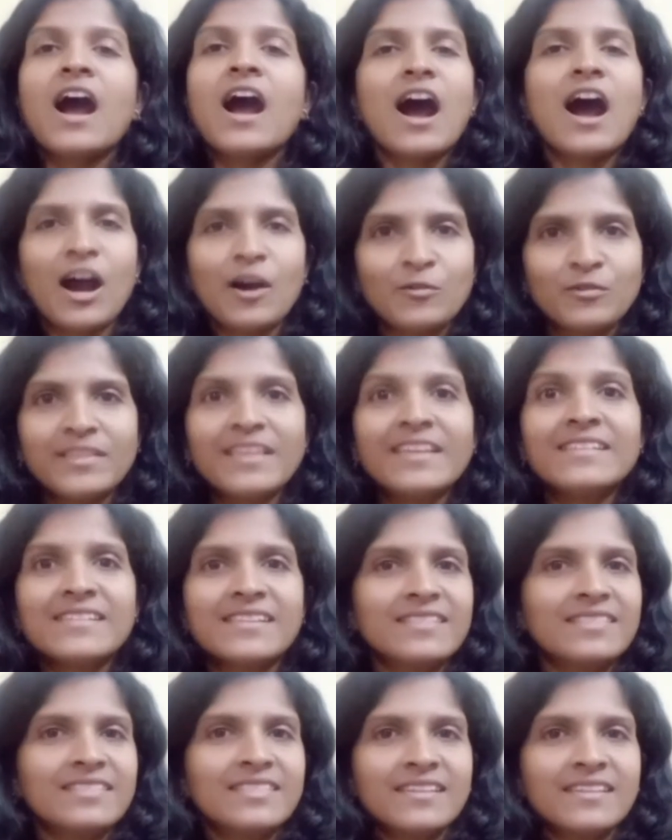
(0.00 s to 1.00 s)
How they
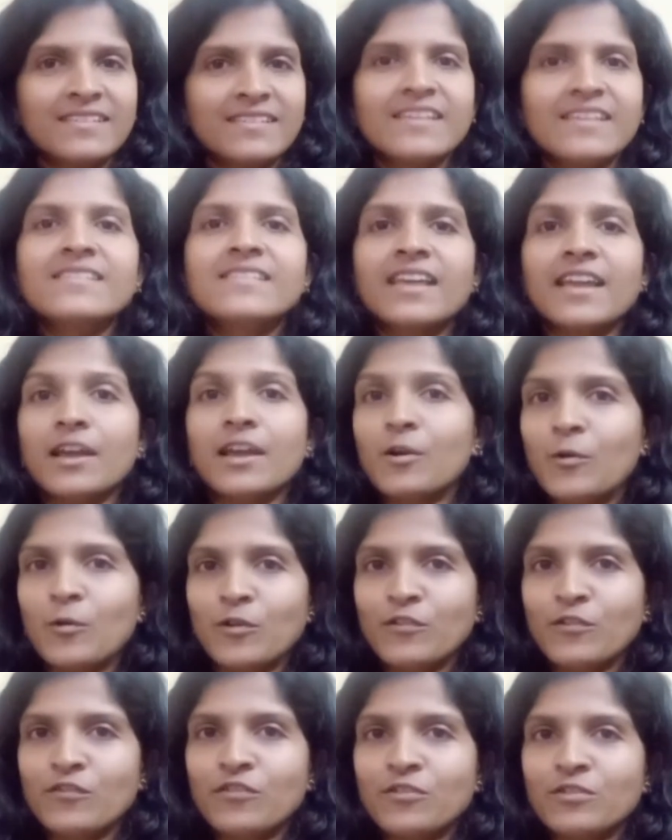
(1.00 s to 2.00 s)
synthesize their
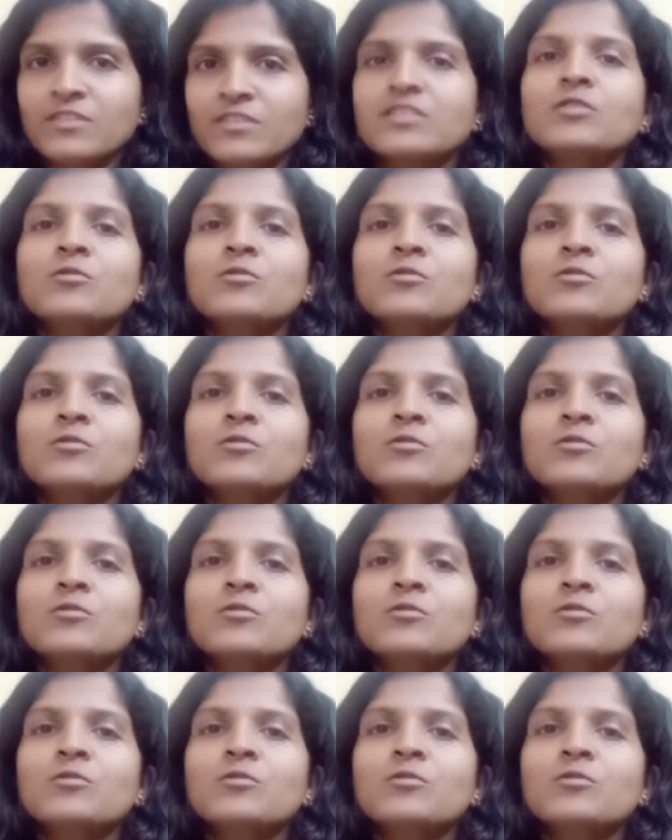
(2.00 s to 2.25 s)
own food?